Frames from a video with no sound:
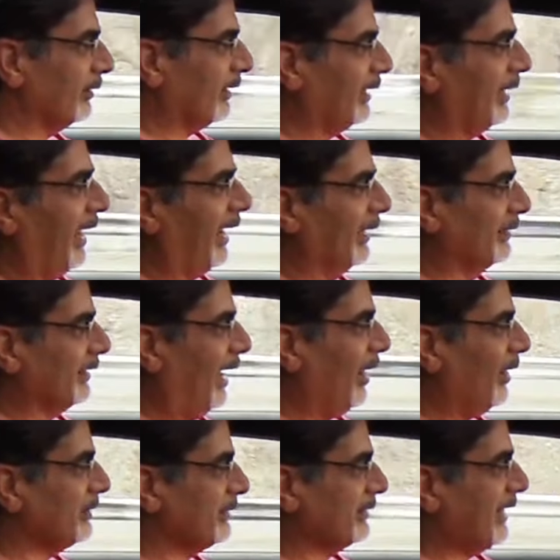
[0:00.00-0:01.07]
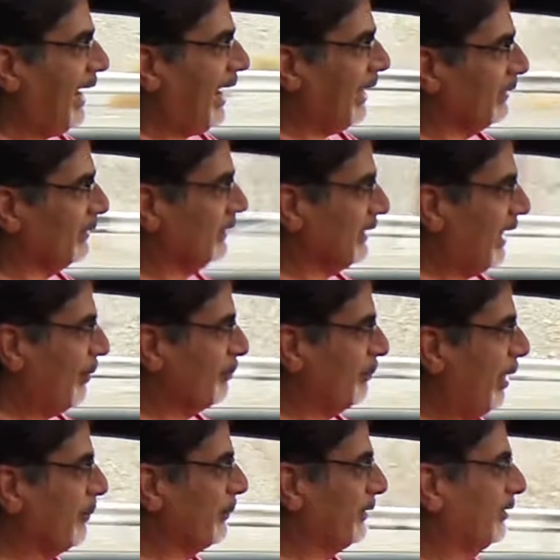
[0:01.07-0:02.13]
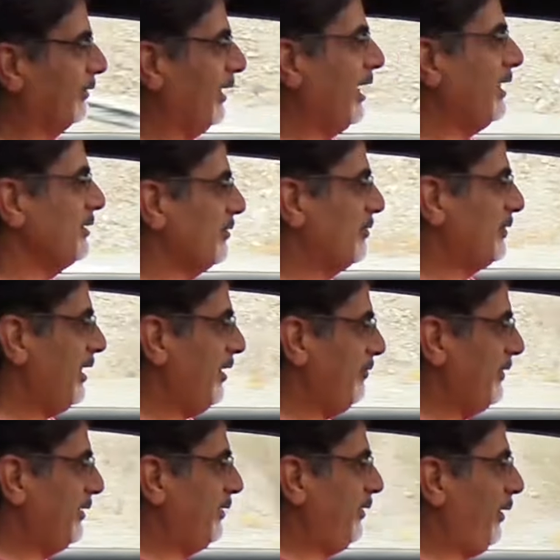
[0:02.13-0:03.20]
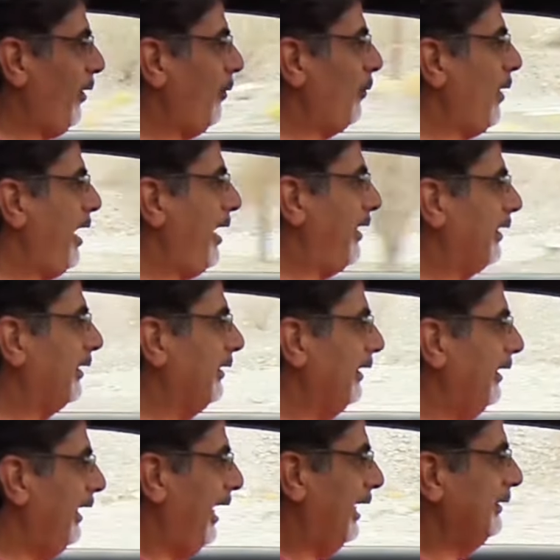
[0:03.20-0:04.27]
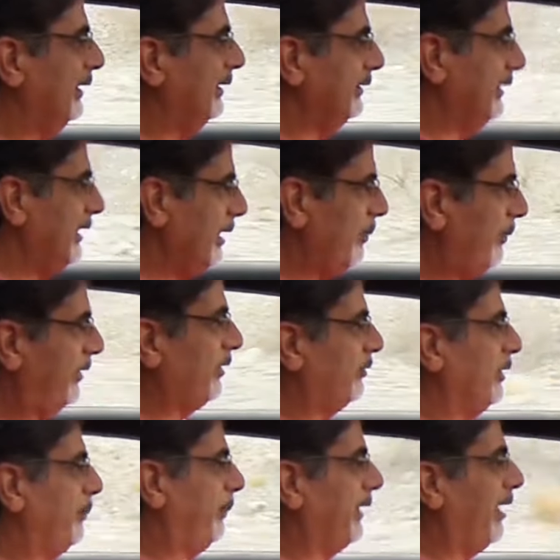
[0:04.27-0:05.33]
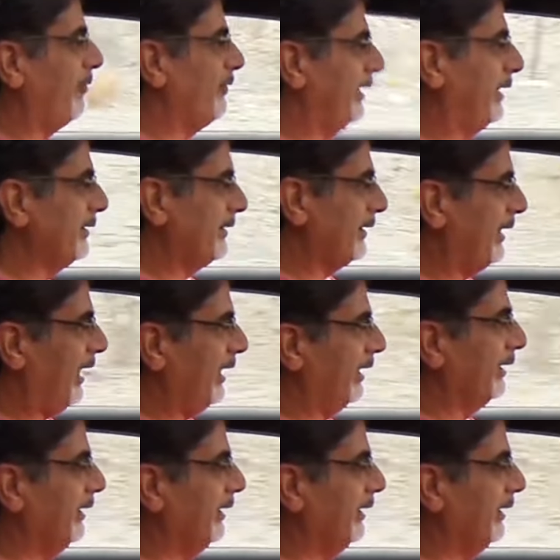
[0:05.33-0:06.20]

Look at that. How does it handle that bumps the change of surface so well, and then keeps the grip and everything together?